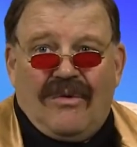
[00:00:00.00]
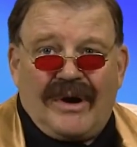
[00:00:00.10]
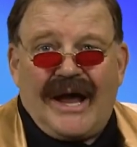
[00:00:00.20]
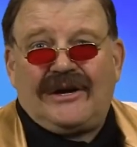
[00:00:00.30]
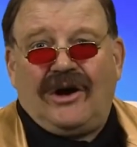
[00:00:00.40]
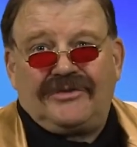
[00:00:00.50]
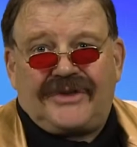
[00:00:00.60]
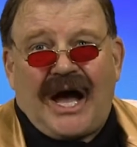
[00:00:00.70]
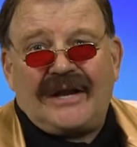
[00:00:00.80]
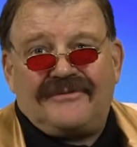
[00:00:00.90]
When I called
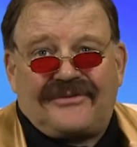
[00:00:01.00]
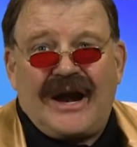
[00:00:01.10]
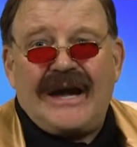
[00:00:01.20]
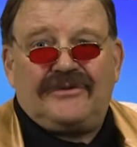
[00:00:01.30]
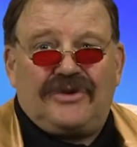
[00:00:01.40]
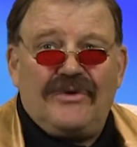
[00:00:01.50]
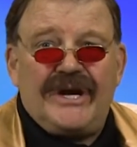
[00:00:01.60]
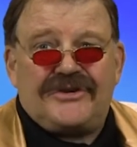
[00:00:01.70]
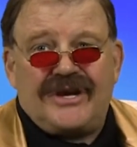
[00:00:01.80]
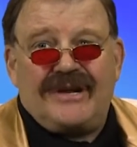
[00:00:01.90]
Dodd-Frank, Dewey,
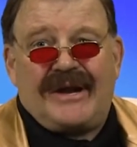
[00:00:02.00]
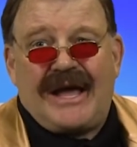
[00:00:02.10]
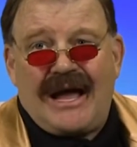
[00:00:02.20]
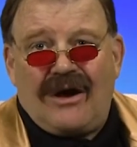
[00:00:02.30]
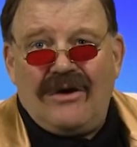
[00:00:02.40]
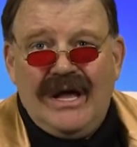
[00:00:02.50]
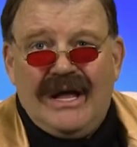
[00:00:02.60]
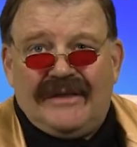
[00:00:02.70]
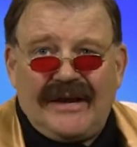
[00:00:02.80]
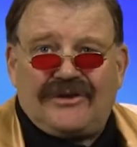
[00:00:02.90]
Cheatham, and Howe,
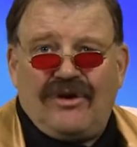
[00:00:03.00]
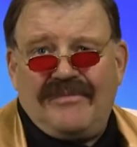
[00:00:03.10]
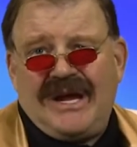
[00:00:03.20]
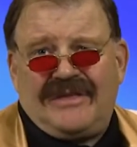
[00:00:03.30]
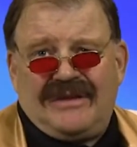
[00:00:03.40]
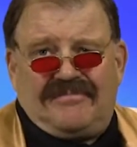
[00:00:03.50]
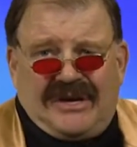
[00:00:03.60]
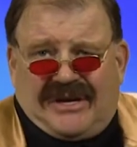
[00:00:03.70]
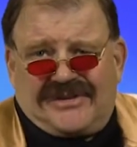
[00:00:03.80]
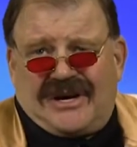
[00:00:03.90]
they told me that
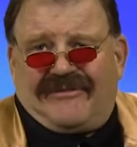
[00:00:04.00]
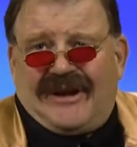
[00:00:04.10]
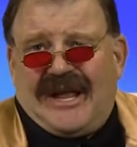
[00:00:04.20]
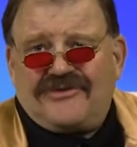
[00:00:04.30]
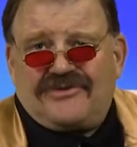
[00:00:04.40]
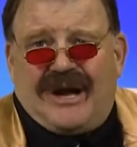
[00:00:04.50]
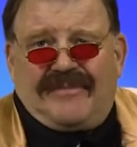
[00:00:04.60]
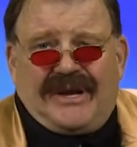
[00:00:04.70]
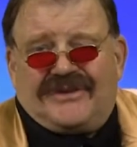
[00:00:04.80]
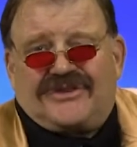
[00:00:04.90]
because our financial
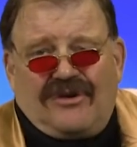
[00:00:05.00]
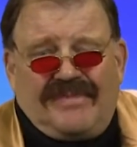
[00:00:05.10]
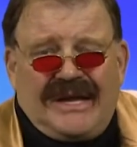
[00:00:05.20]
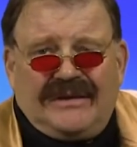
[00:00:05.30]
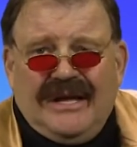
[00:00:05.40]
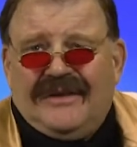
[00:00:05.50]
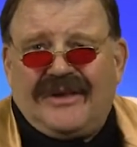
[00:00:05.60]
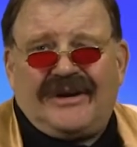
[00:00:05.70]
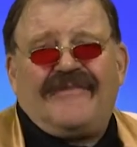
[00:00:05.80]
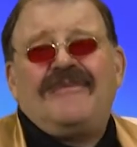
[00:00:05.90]
company is so big,
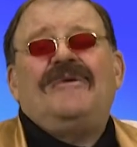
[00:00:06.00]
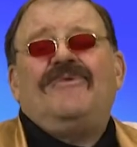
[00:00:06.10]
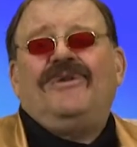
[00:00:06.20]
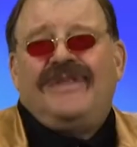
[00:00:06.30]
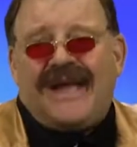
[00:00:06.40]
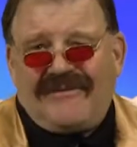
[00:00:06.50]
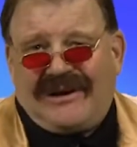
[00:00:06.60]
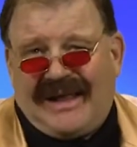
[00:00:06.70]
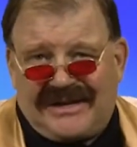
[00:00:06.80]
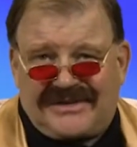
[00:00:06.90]
the government will never
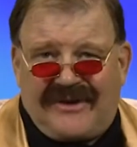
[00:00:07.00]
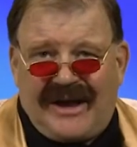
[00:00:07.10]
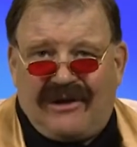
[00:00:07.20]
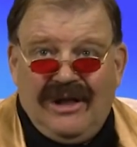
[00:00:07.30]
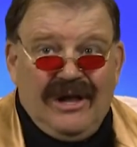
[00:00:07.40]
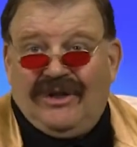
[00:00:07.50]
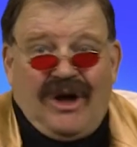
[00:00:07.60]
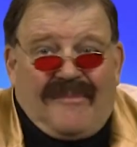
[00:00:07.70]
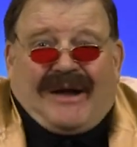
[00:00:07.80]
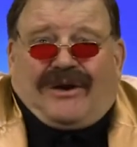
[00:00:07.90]
let us fail,
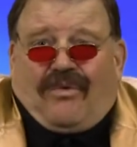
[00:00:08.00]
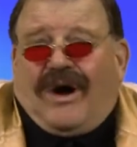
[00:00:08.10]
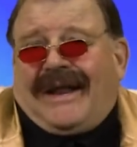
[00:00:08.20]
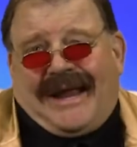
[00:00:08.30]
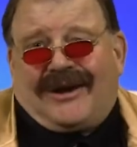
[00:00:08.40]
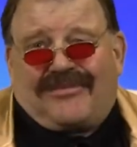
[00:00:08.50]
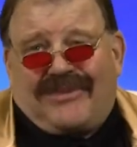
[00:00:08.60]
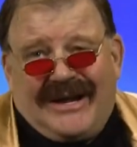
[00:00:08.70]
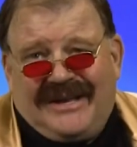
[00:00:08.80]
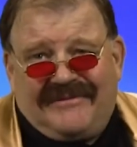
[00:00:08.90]
no matter what
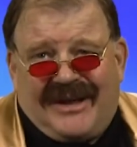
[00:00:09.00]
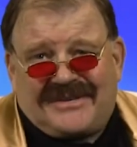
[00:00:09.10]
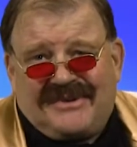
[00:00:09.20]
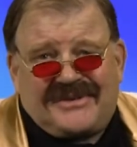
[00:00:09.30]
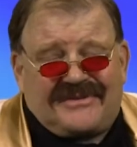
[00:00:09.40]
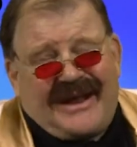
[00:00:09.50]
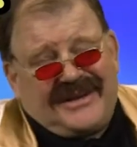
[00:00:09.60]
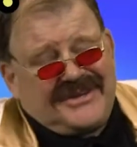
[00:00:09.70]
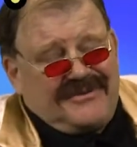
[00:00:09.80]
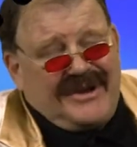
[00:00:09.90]
harebrained investment
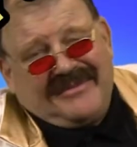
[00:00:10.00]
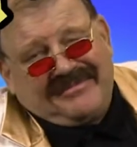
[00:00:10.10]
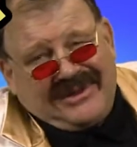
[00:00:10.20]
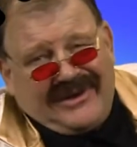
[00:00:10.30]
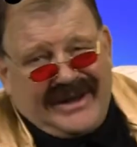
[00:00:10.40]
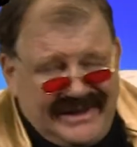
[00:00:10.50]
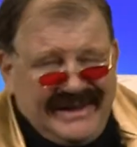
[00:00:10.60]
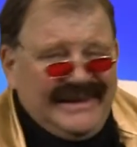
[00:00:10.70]
strategy we employ.